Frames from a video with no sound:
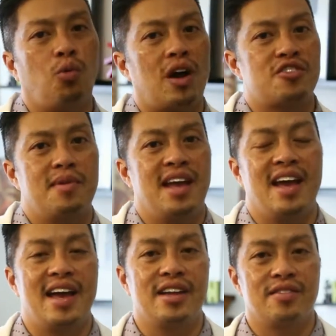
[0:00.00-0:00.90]
wash my
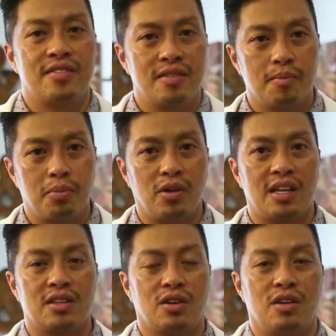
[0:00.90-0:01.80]
hands, pull
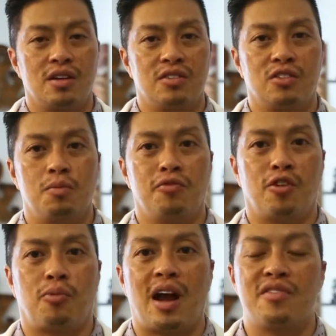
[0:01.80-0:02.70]
out the curtains
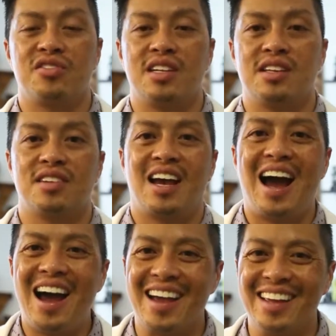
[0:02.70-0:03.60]
for privacy, and say,
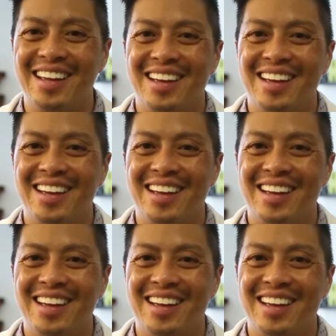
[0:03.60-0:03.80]
Hi,